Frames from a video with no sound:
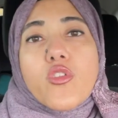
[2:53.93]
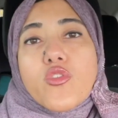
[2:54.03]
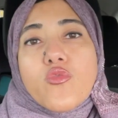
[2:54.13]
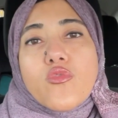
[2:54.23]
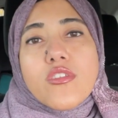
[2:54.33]

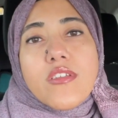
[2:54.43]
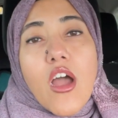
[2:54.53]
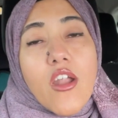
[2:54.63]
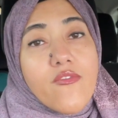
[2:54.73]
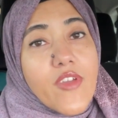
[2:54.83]
schools
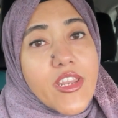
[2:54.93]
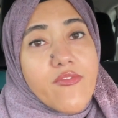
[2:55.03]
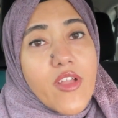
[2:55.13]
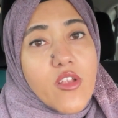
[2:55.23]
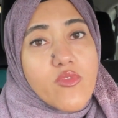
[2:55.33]
are very
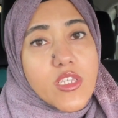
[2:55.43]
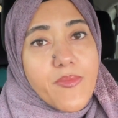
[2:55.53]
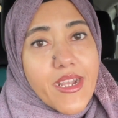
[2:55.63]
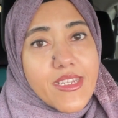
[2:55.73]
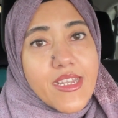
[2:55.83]
well
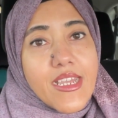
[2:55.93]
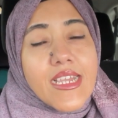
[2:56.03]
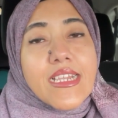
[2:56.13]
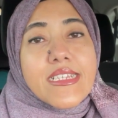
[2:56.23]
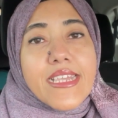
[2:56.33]
respected.
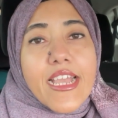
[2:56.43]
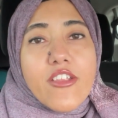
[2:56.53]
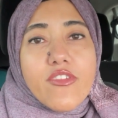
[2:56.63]
Secondary